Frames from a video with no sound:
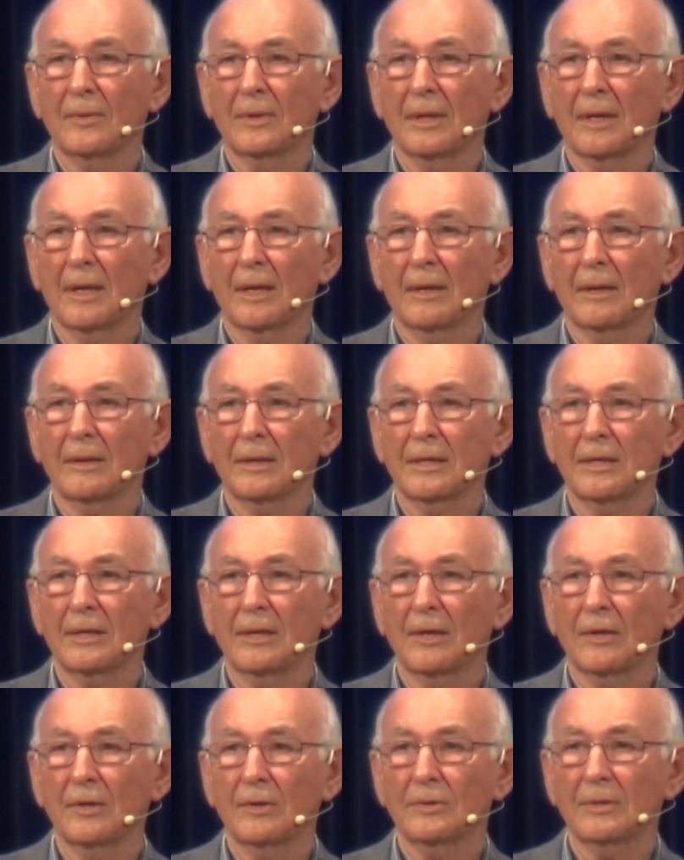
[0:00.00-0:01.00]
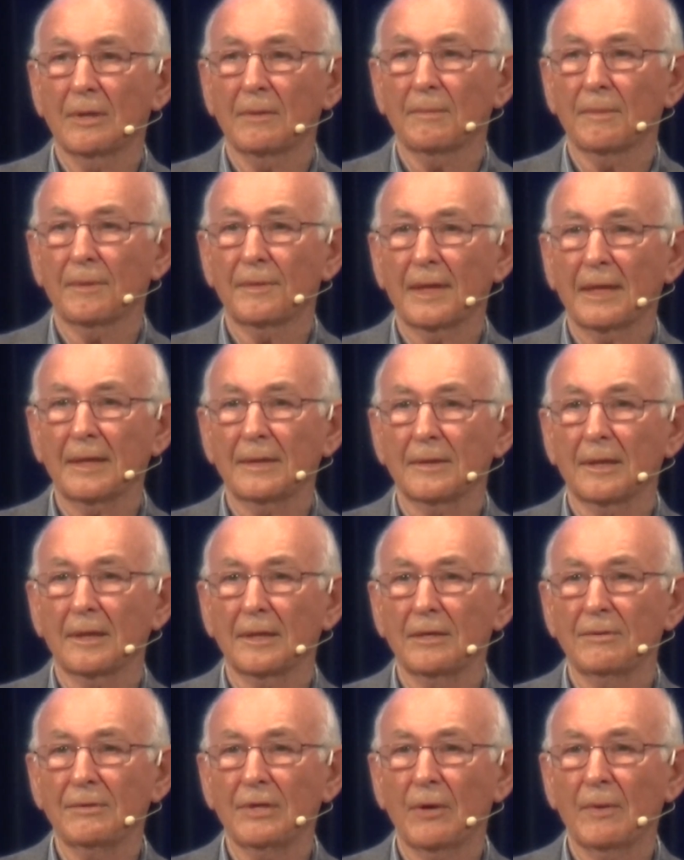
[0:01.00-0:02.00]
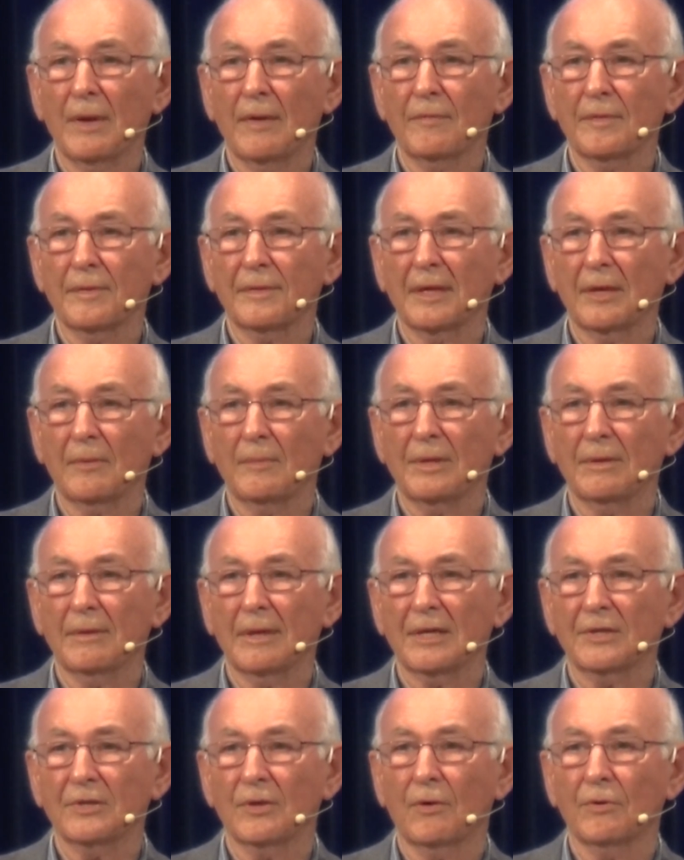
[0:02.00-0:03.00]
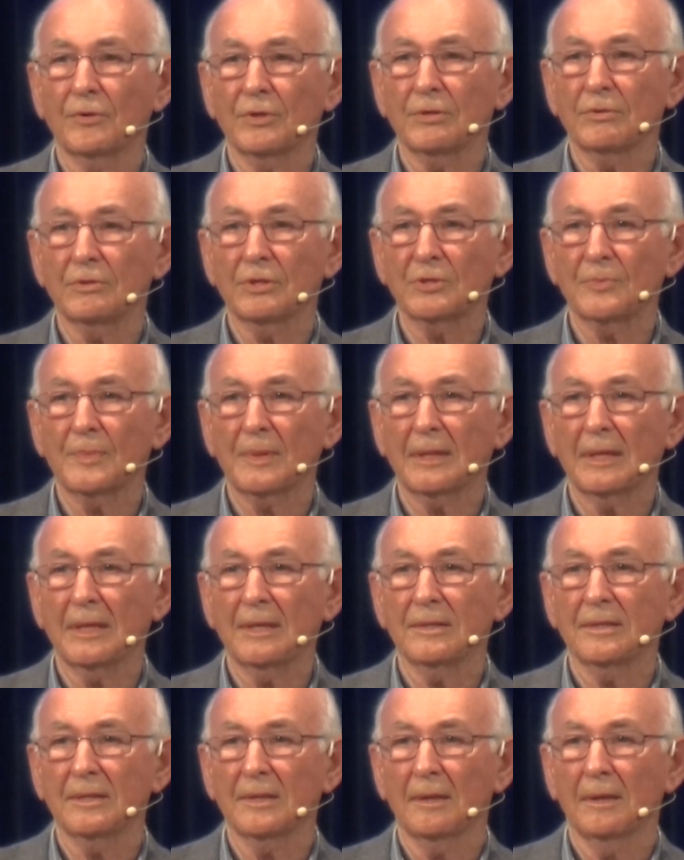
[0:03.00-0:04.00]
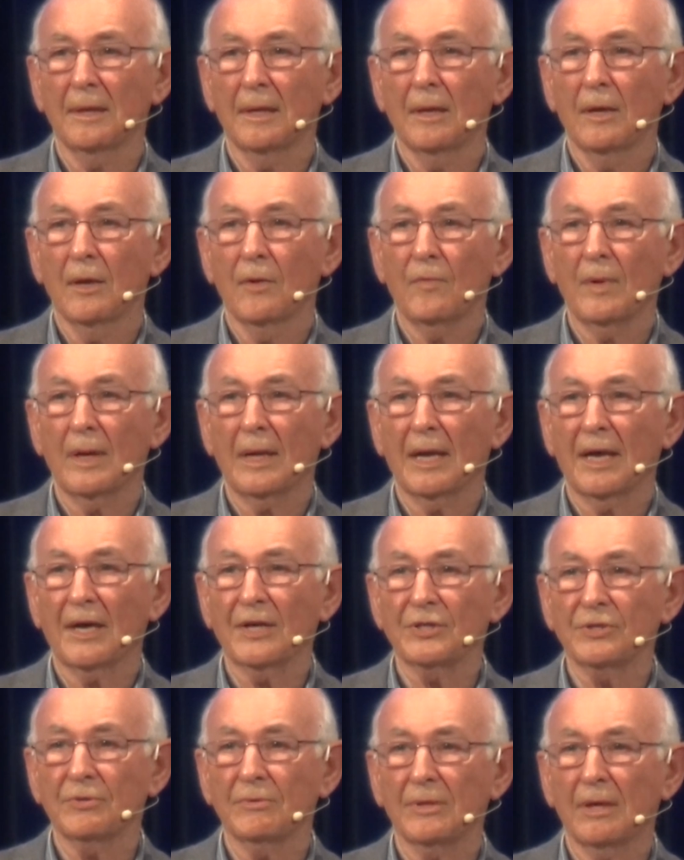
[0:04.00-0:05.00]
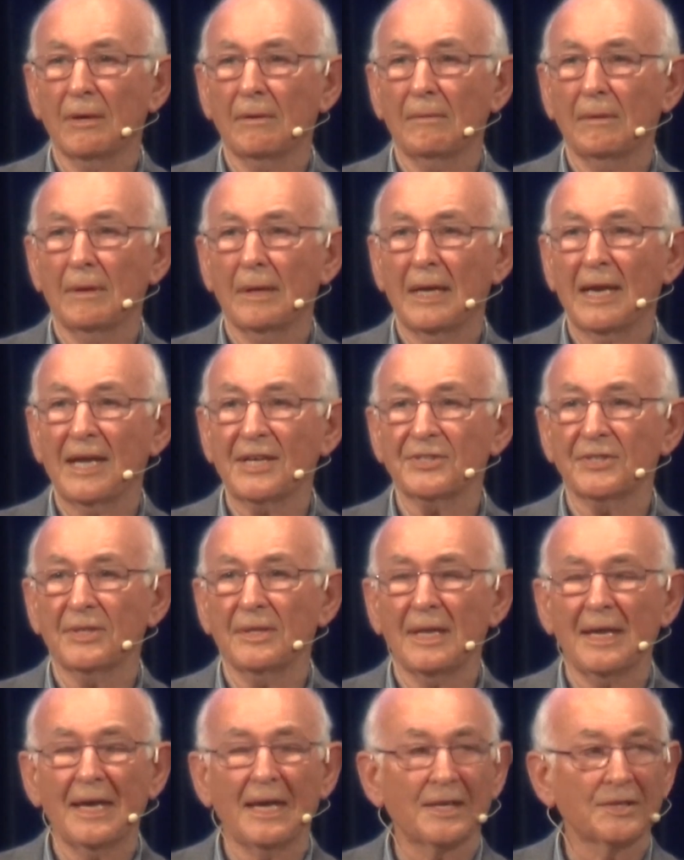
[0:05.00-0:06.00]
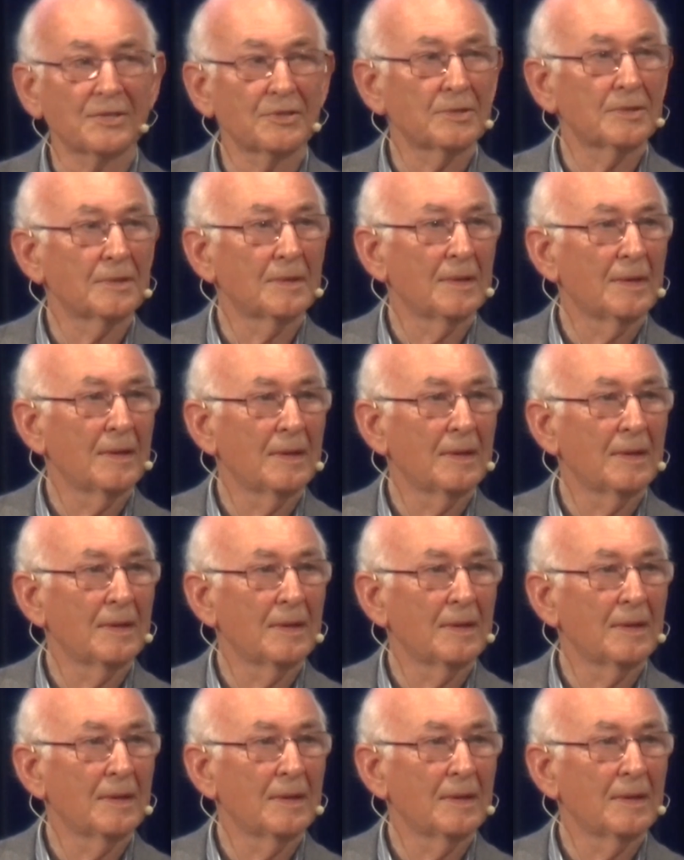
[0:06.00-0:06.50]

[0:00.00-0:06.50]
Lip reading: And you don't think that you know everything when you get old. You just begin to realise you know less and less.